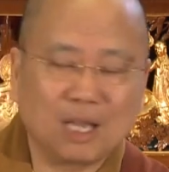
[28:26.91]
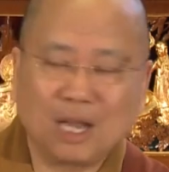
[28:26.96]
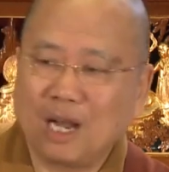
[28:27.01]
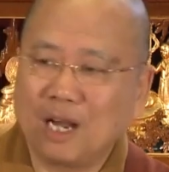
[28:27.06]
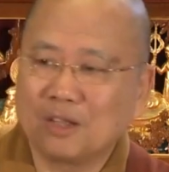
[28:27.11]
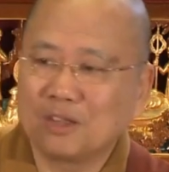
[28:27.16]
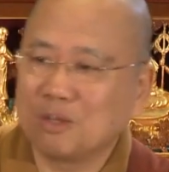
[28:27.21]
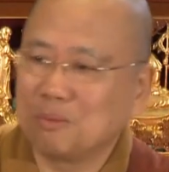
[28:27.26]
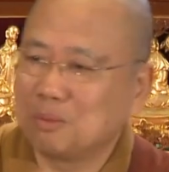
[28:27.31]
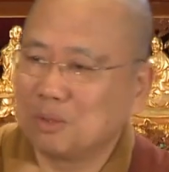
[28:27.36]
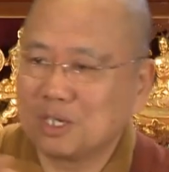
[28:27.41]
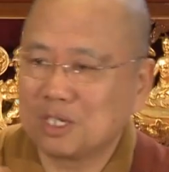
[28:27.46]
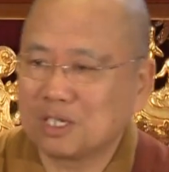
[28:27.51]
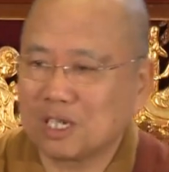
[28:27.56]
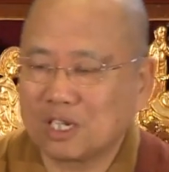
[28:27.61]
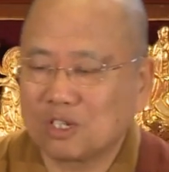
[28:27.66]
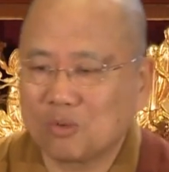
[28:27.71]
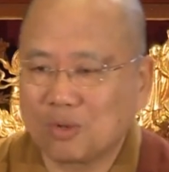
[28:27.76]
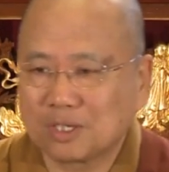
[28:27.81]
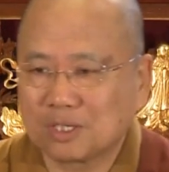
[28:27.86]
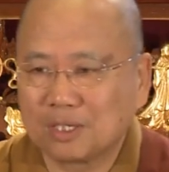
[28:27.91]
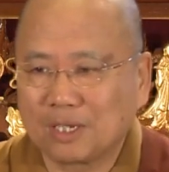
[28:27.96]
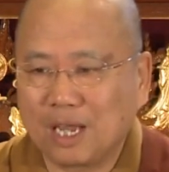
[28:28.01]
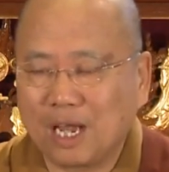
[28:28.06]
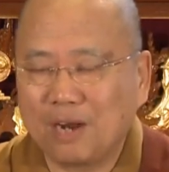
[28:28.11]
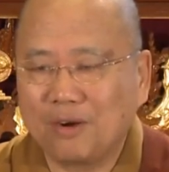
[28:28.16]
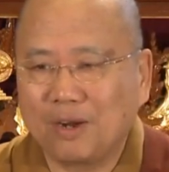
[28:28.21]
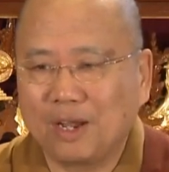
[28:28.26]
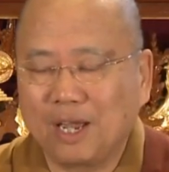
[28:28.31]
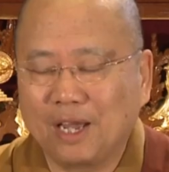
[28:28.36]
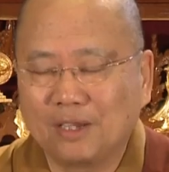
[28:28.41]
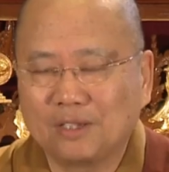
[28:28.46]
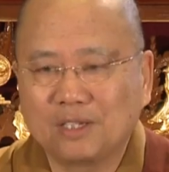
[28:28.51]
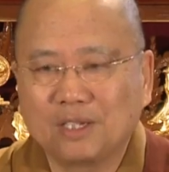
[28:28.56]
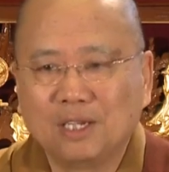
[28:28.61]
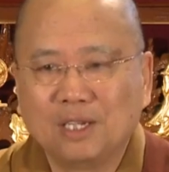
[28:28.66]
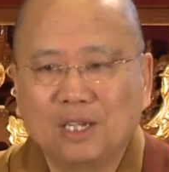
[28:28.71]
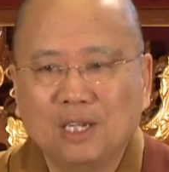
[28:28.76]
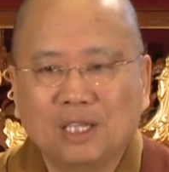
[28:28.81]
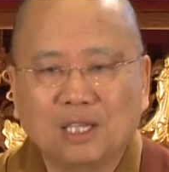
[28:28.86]
other Bodhisattvas and
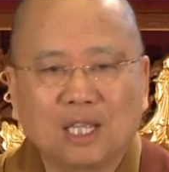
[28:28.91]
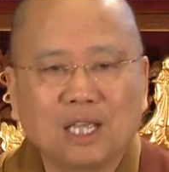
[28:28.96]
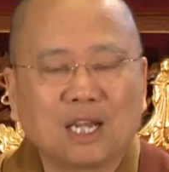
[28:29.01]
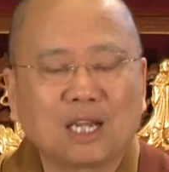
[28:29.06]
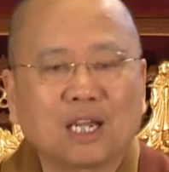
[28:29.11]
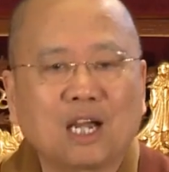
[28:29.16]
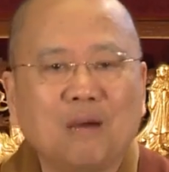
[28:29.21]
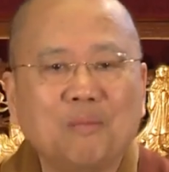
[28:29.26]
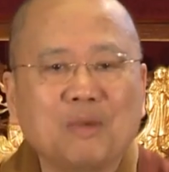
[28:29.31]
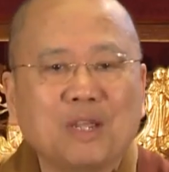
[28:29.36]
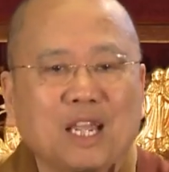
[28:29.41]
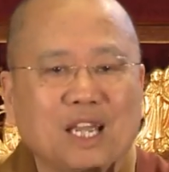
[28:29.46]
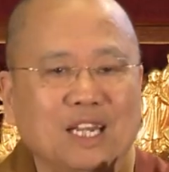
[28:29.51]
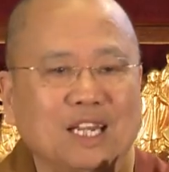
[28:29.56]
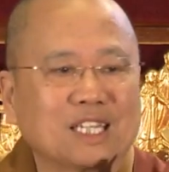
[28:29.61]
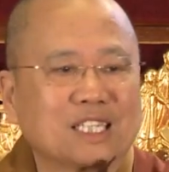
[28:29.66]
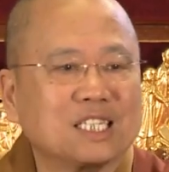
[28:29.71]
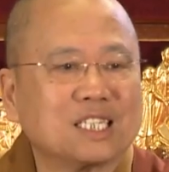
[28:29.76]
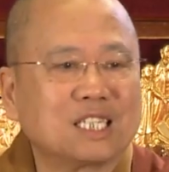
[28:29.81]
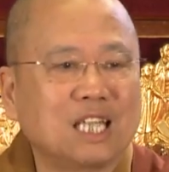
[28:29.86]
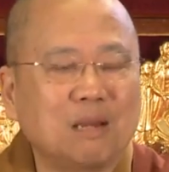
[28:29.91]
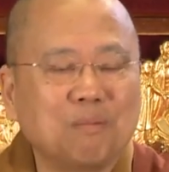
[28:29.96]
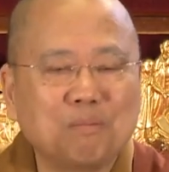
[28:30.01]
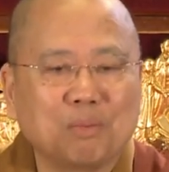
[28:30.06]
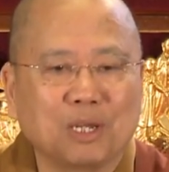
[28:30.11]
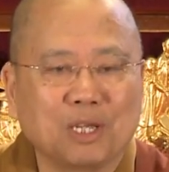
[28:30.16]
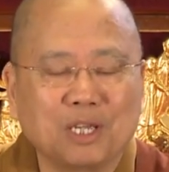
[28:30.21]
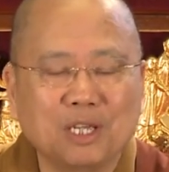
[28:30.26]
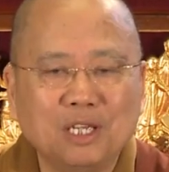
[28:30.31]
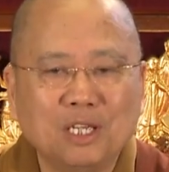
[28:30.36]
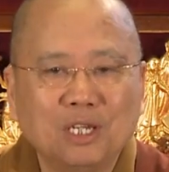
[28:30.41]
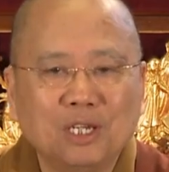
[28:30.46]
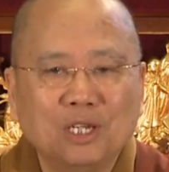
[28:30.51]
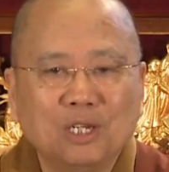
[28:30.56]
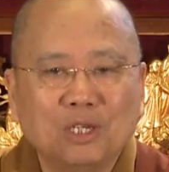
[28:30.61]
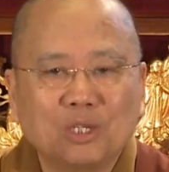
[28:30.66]
Arahats, they are coming in assembly